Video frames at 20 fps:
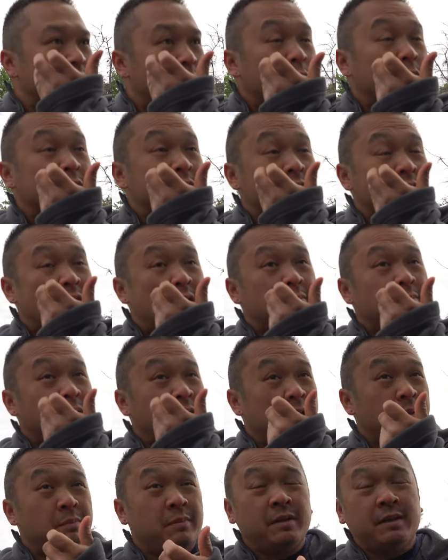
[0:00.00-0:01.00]
the ones that I'm
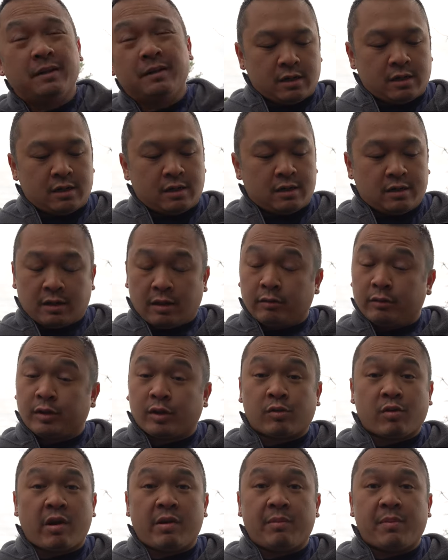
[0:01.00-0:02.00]
keeping. Uh, it was
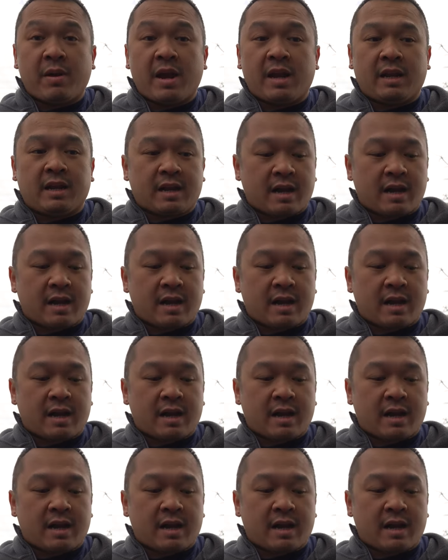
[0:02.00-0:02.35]
a great bait.